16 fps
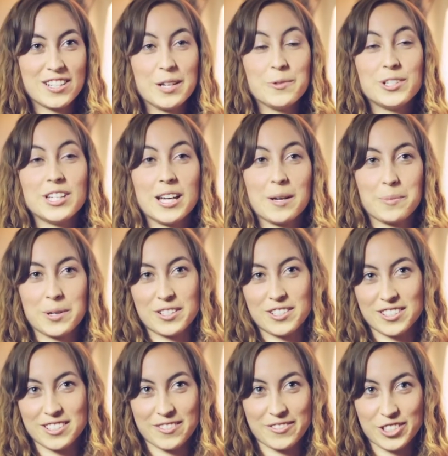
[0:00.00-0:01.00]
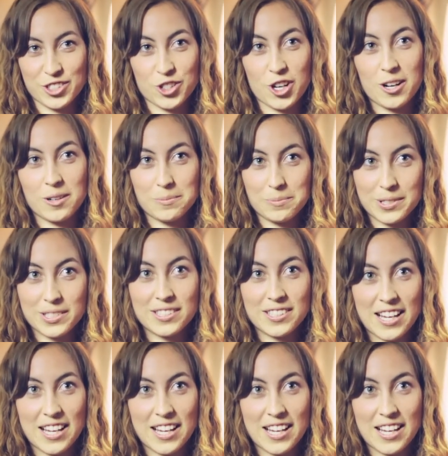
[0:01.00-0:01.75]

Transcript: He would take pictures of his jobs,